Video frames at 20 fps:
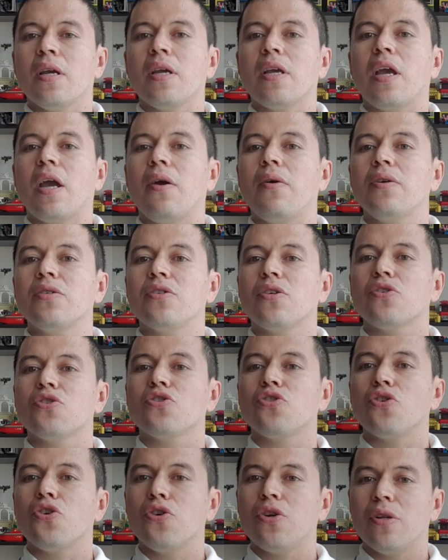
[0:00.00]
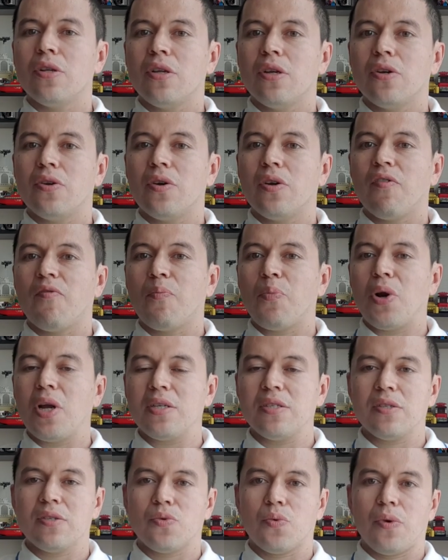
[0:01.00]
carries a certain degree of
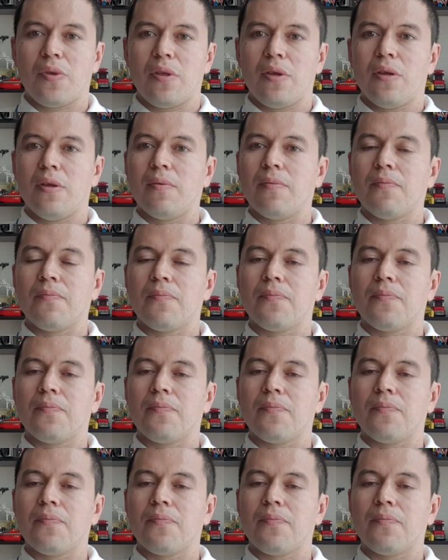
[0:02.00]
presence with it.